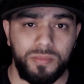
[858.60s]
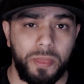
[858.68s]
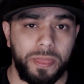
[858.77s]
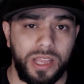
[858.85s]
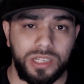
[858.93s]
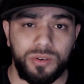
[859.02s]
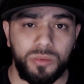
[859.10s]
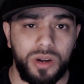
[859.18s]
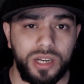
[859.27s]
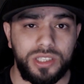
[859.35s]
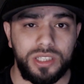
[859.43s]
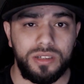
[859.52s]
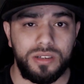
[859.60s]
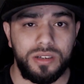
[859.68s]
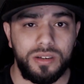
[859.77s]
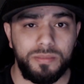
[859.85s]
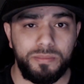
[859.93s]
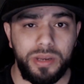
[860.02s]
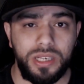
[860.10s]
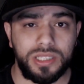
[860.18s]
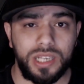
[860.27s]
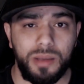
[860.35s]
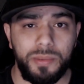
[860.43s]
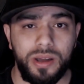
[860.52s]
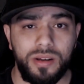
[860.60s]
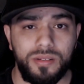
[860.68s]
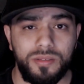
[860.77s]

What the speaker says: thanks for watching. Peace. I'm out.